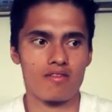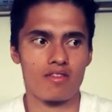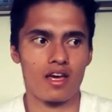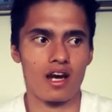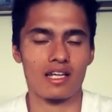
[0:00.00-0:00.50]

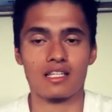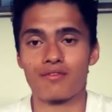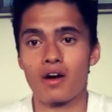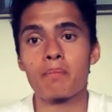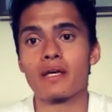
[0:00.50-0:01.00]
that I
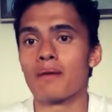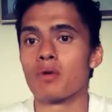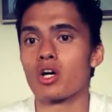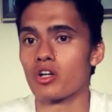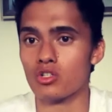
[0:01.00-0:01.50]
give up and I'm
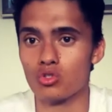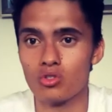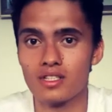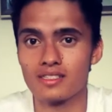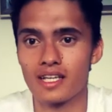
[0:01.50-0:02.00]
not going to do
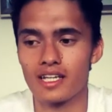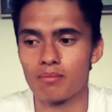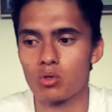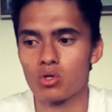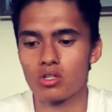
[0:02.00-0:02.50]
this anymore.